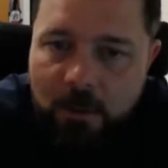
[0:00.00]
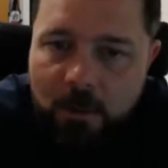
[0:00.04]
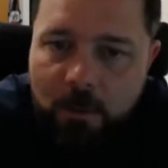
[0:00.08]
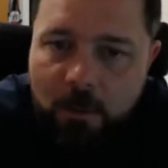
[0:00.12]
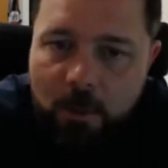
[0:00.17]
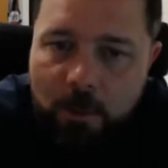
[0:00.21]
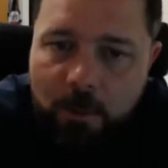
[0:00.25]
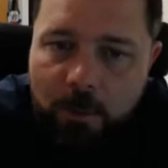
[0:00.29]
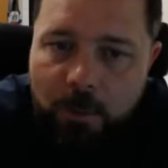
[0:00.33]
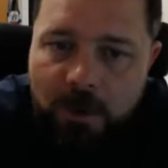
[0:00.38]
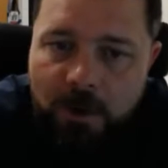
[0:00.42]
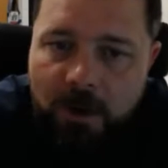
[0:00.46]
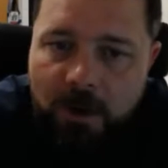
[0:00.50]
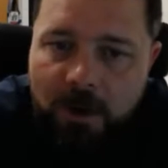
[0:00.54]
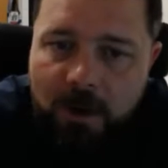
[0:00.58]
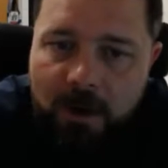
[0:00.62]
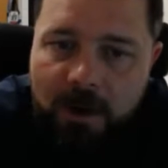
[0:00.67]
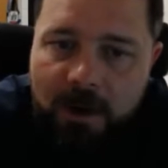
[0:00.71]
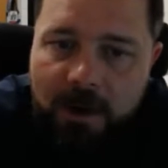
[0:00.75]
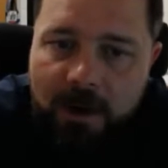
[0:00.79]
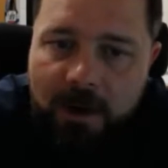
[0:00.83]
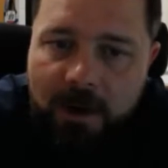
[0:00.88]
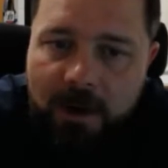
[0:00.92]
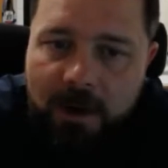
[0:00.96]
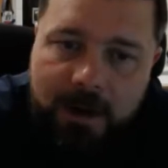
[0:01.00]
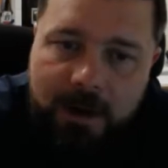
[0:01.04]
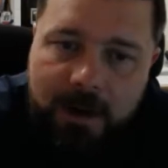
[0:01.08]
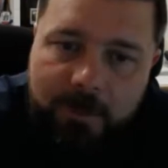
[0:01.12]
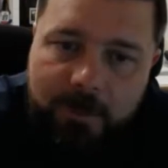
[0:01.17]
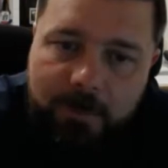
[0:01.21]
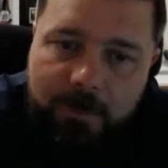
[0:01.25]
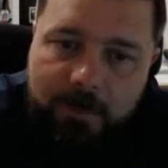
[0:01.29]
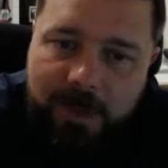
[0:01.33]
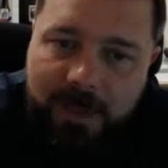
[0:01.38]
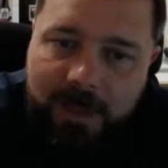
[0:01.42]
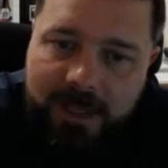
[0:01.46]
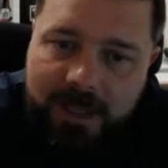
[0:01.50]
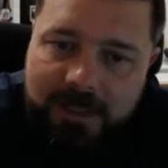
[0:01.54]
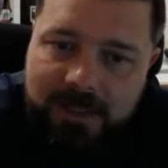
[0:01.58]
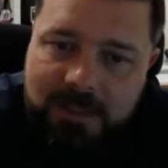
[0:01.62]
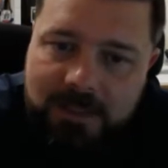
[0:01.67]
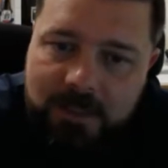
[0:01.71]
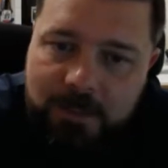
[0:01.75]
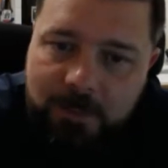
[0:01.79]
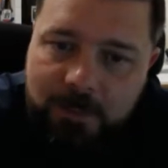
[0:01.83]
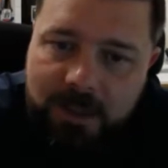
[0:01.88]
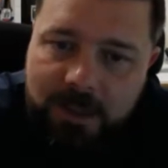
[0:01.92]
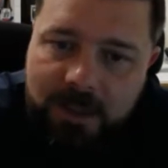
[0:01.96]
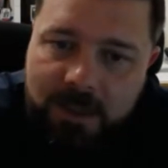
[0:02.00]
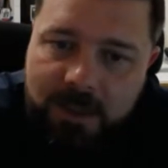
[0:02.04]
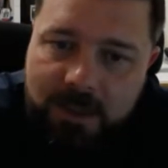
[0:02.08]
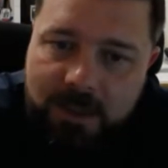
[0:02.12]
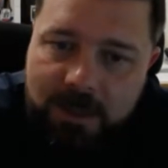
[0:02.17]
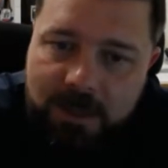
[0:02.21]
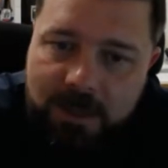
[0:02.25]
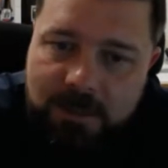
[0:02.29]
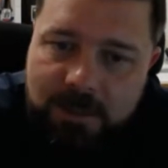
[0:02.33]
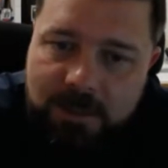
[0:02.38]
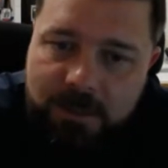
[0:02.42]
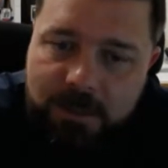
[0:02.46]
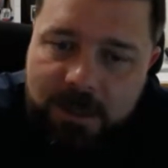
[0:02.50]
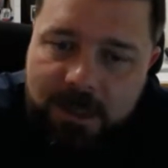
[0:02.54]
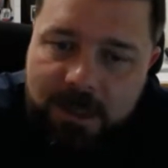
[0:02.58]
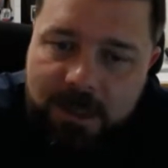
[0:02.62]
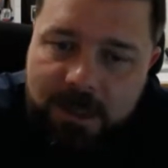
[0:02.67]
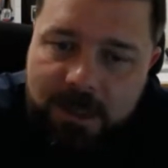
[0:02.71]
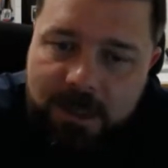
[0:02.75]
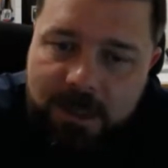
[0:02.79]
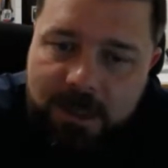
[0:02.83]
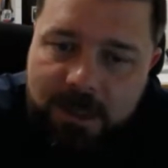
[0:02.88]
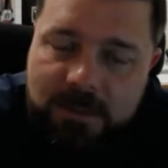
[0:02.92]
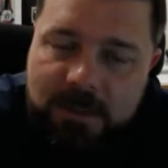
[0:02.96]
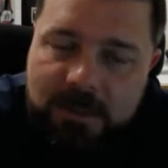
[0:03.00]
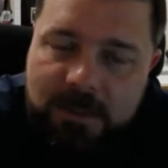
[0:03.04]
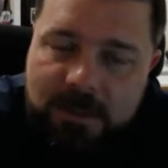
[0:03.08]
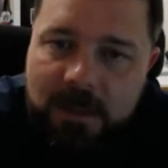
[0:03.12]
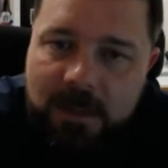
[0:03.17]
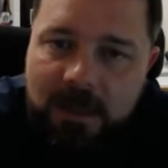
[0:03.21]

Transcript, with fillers: We'll put our uh, pins competing against pins.